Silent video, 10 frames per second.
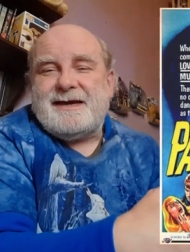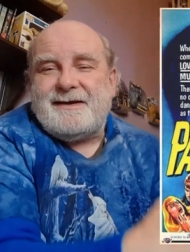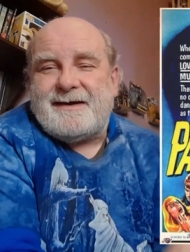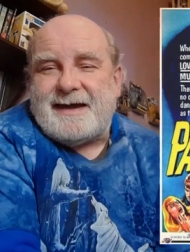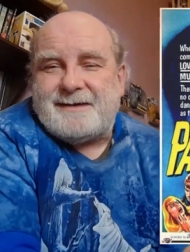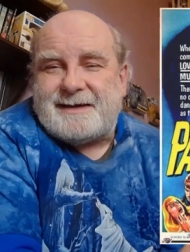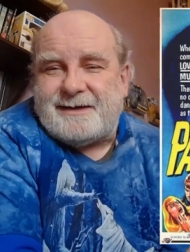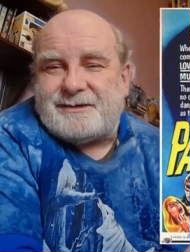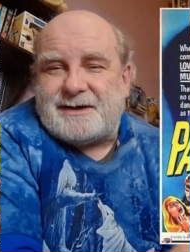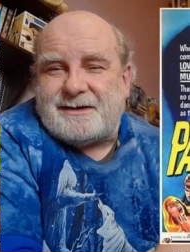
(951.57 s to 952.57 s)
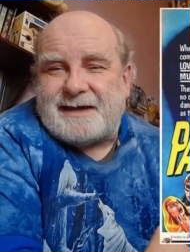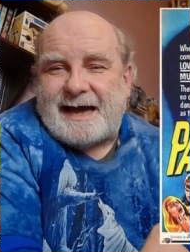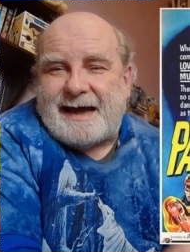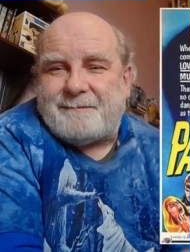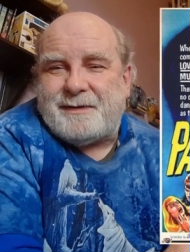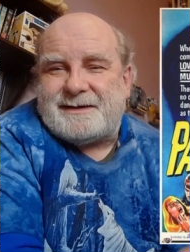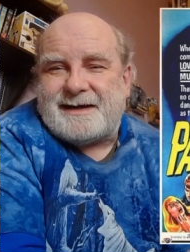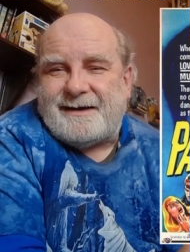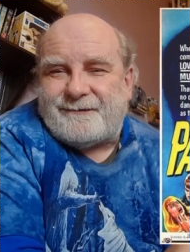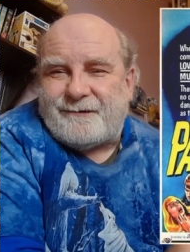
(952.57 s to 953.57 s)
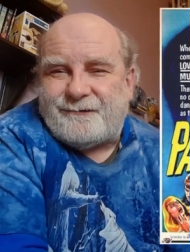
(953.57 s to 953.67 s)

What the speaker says: It gives you that appetite for